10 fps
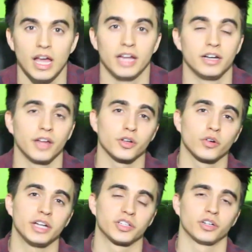And another
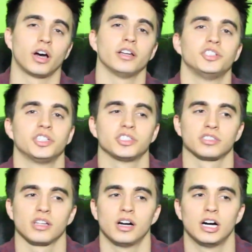great turn-on is
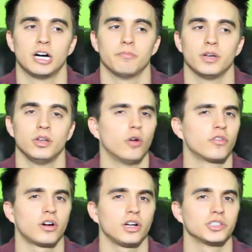just an
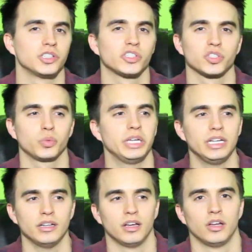overall just
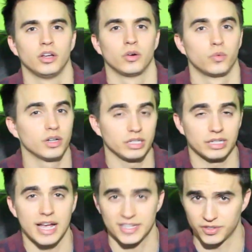sweet, really
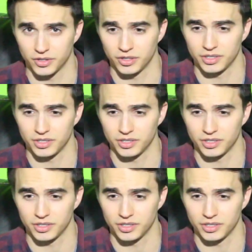nice girl.